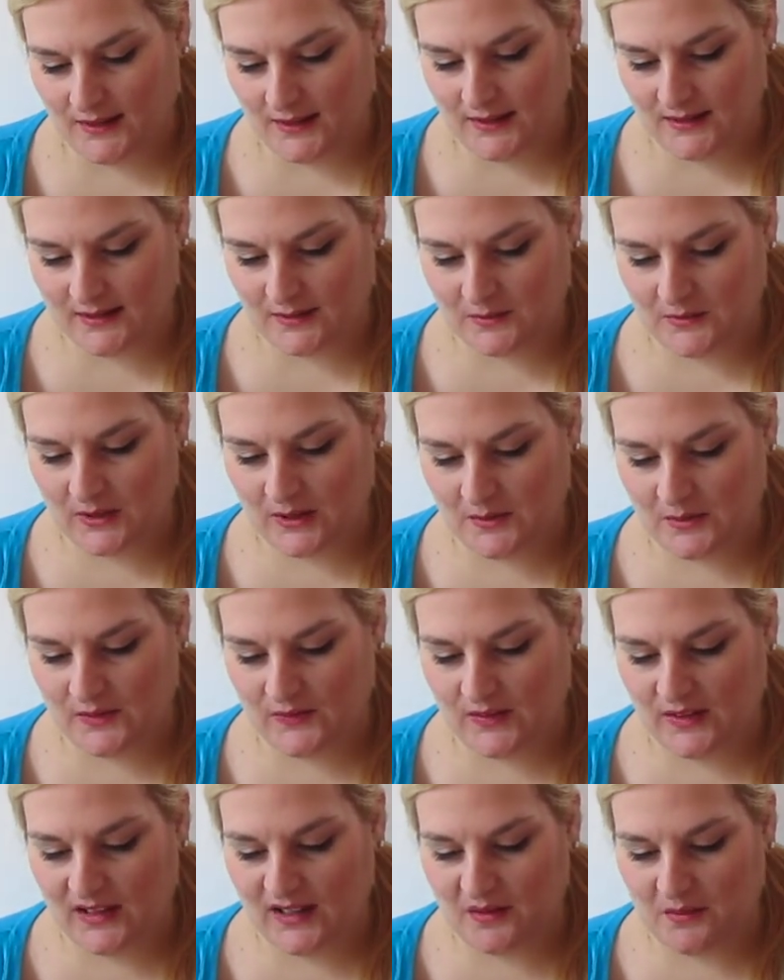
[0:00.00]
I sometimes
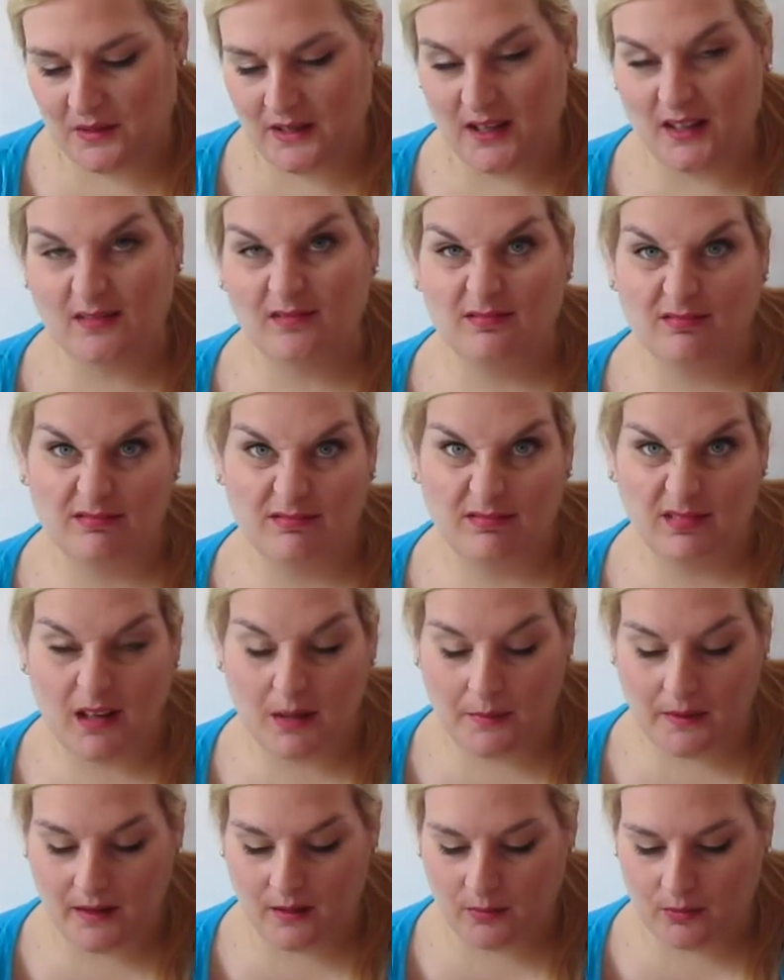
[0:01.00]
feel a bit
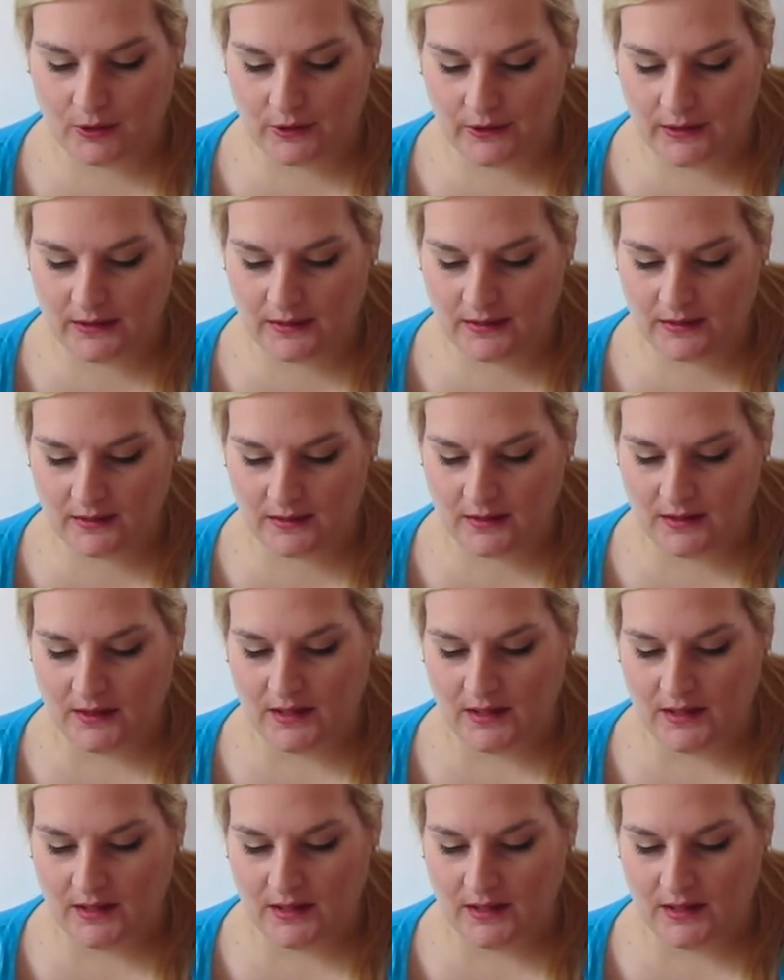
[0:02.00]
about a product.